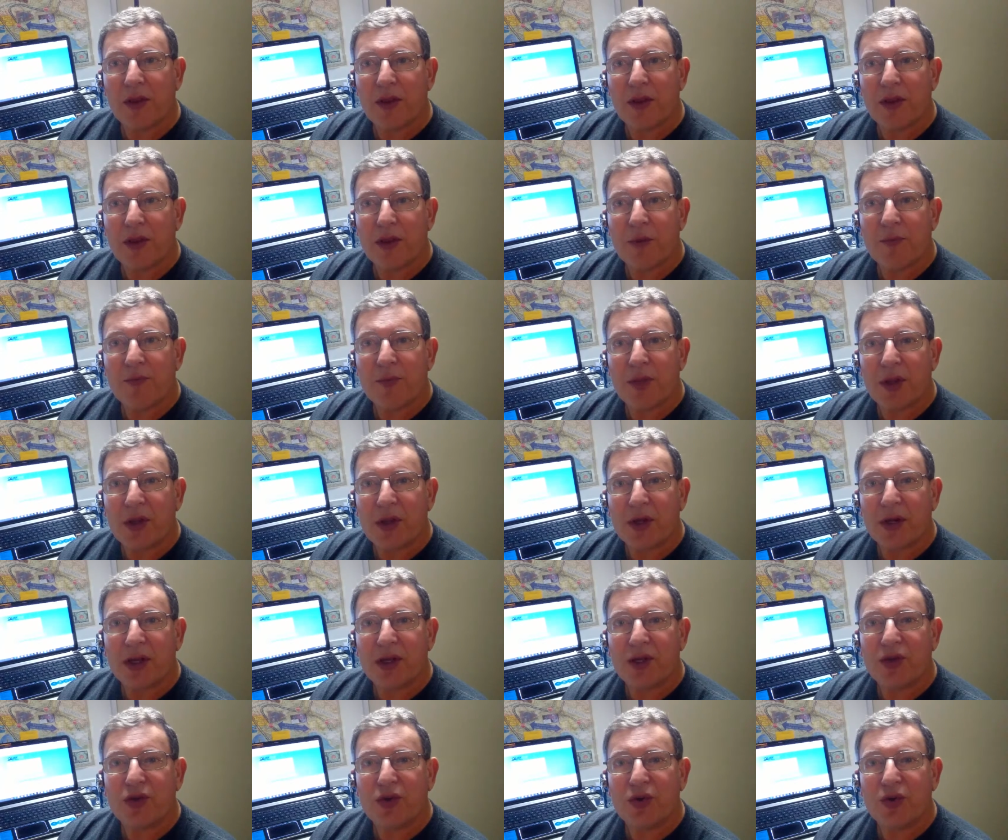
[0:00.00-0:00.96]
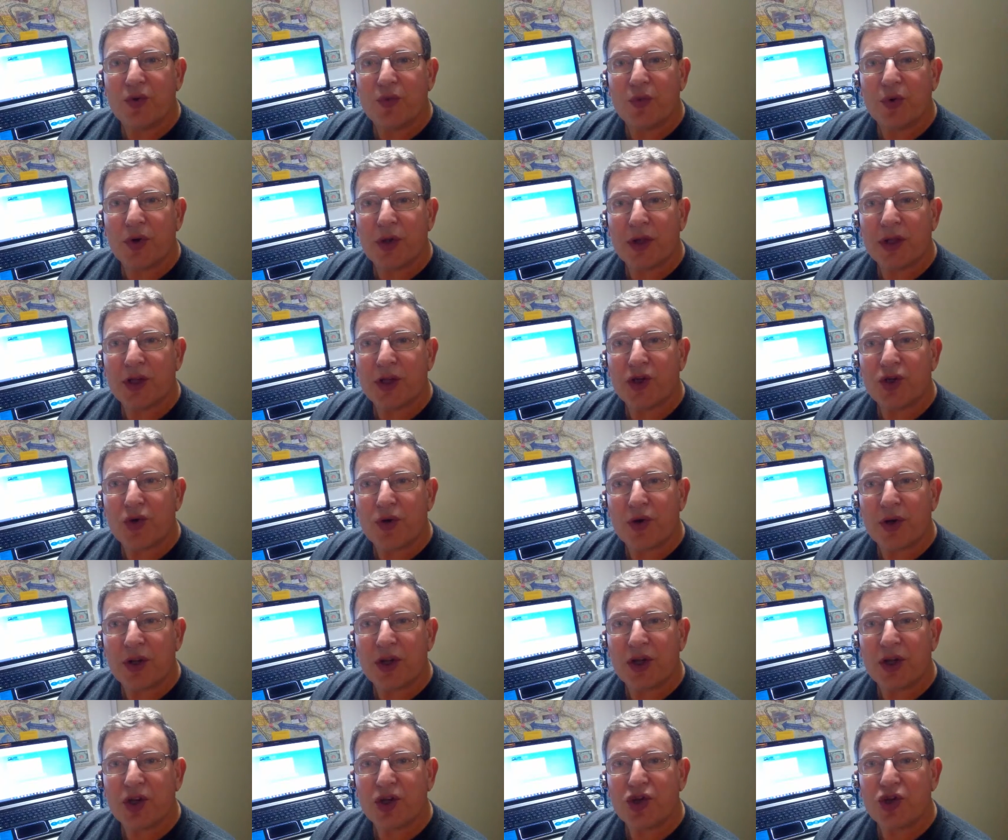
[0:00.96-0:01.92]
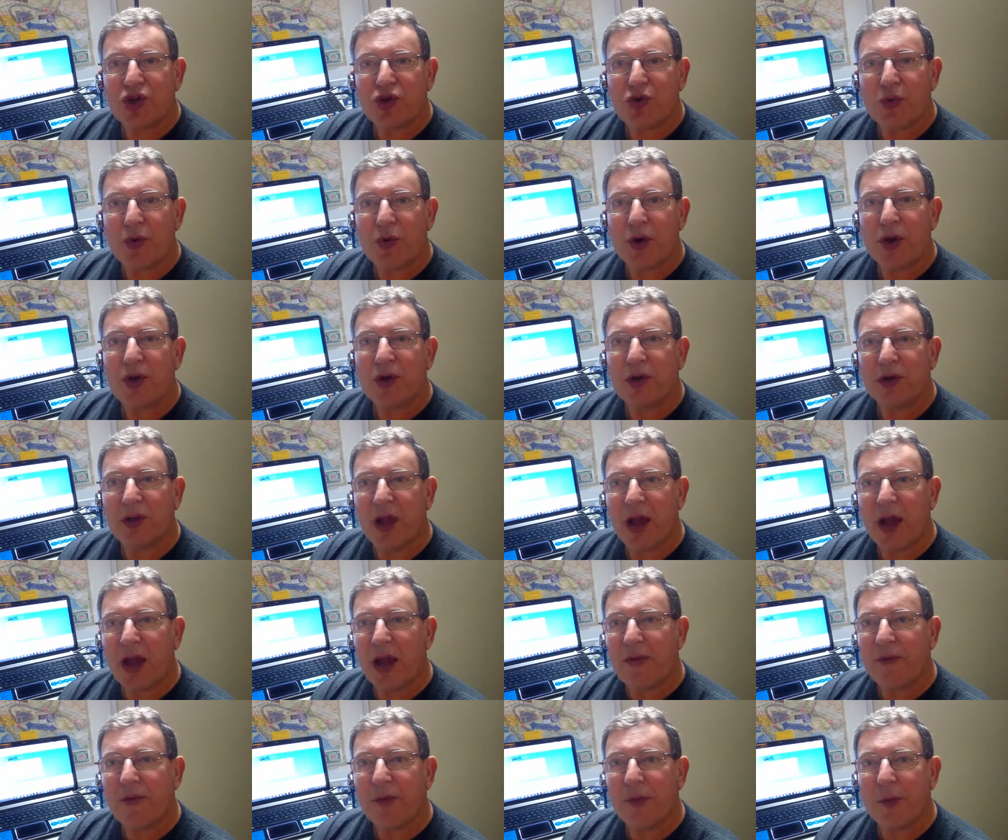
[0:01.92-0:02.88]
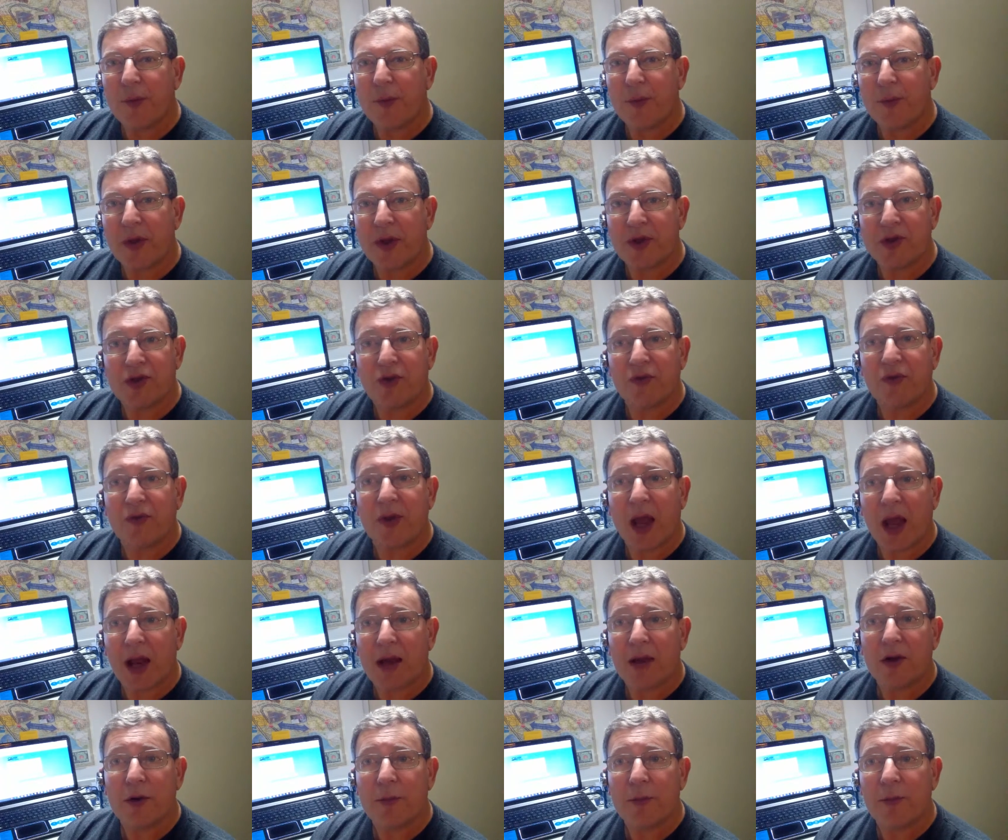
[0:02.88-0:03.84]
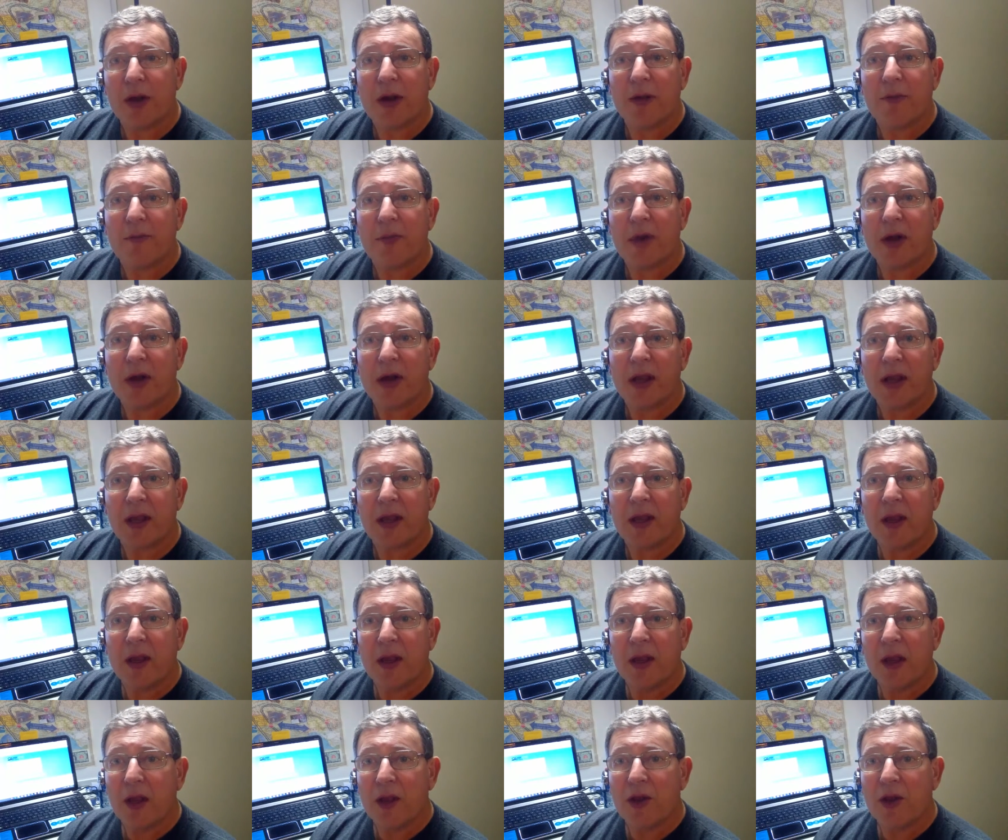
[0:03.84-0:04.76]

the, the ability to really totally enjoy your life because you've got a little bit of money.